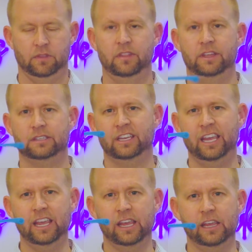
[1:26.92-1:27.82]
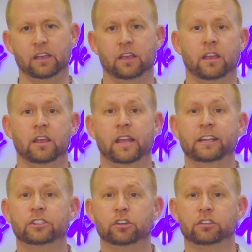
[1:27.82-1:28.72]
This key
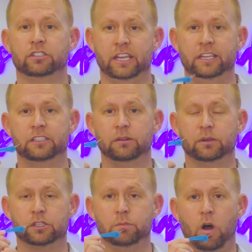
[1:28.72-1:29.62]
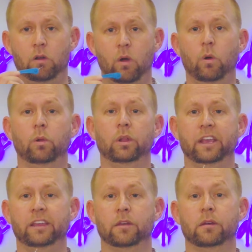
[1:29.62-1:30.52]
inserts into a small hole
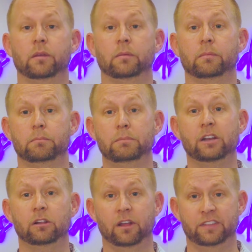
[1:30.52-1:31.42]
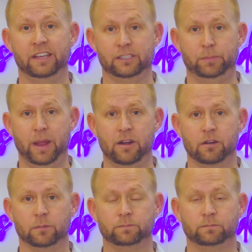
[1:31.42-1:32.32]
in the middle of the
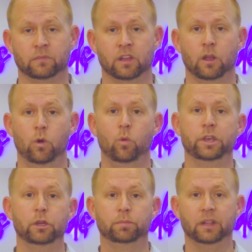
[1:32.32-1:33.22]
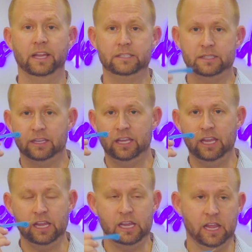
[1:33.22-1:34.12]
expander. When you place the
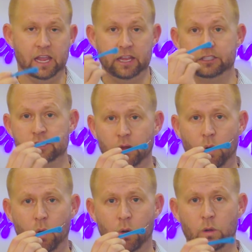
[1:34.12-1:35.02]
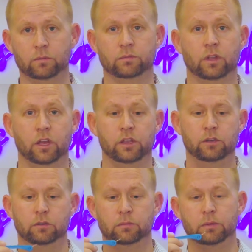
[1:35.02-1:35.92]
key into the hole,
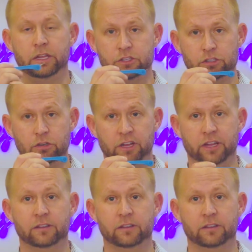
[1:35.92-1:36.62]
you'll insert it.